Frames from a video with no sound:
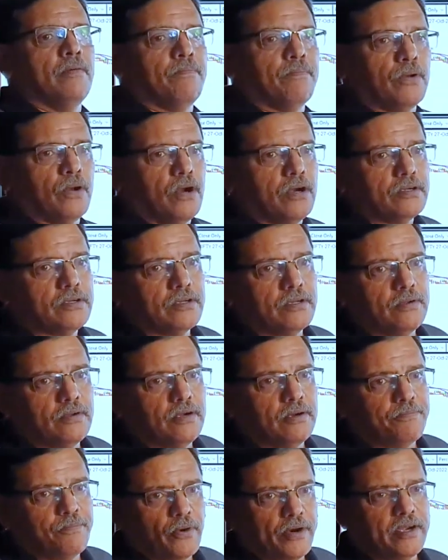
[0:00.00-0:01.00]
plot
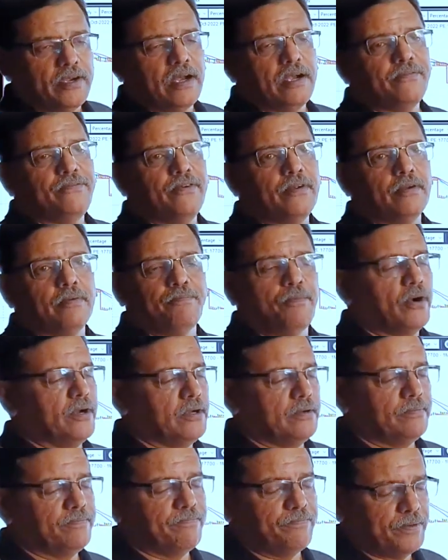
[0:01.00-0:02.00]
a
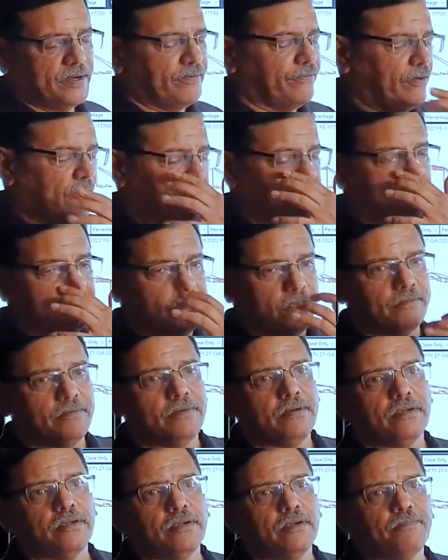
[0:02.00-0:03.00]

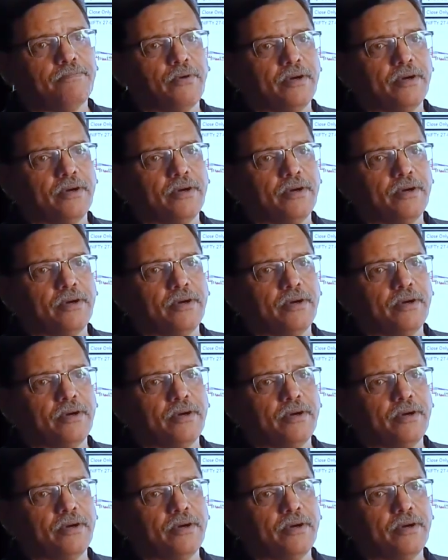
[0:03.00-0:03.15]
0.5%